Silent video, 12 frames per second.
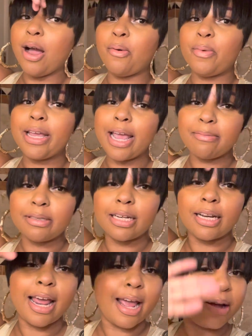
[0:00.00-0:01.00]
We came to the
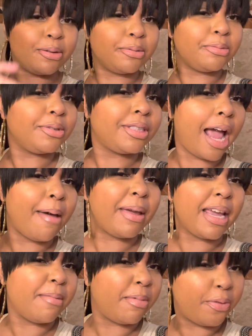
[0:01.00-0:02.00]
lounge. I've
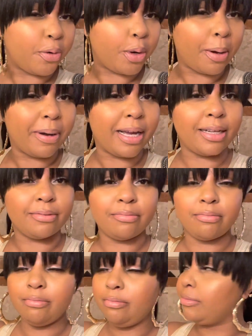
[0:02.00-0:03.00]
been here before,
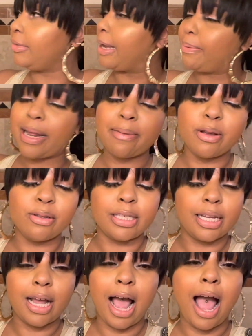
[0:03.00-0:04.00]
but they play
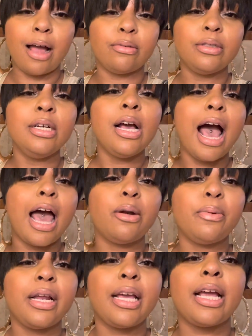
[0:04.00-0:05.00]
music. I am
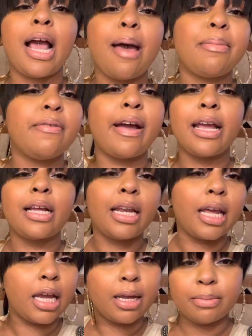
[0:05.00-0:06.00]
going to get copyright
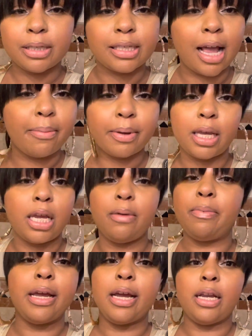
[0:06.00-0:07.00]
claim because I
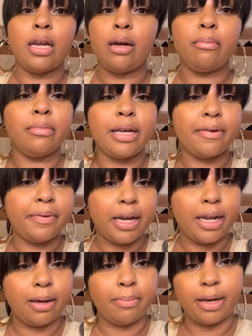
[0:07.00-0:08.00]
keep getting them um, here and
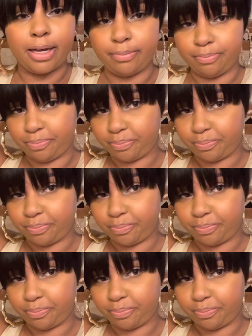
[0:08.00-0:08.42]
there, but